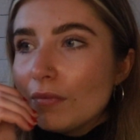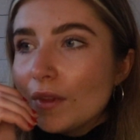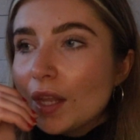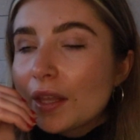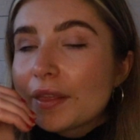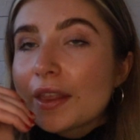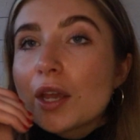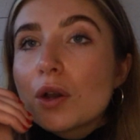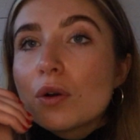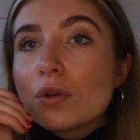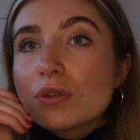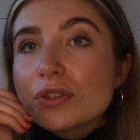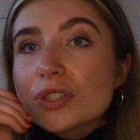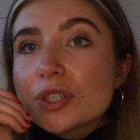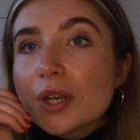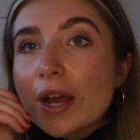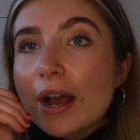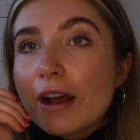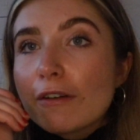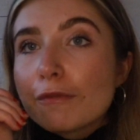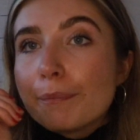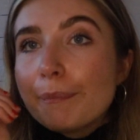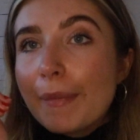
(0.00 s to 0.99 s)
they also
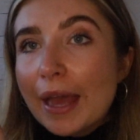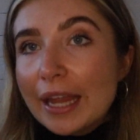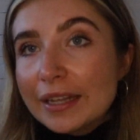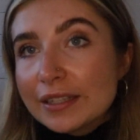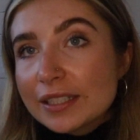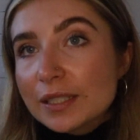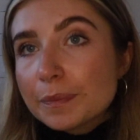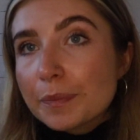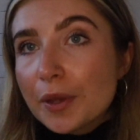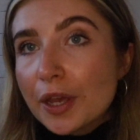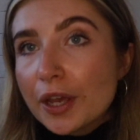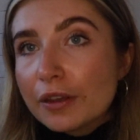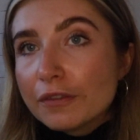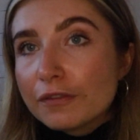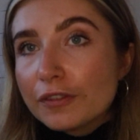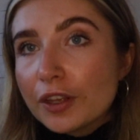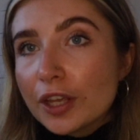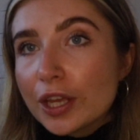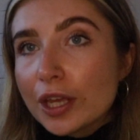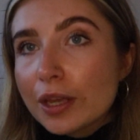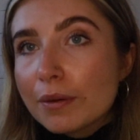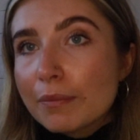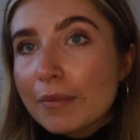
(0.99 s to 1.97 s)
have men's
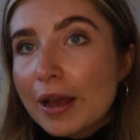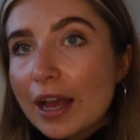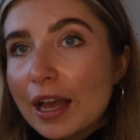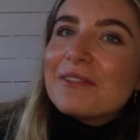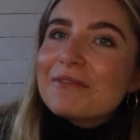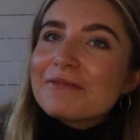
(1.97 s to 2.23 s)
perfume.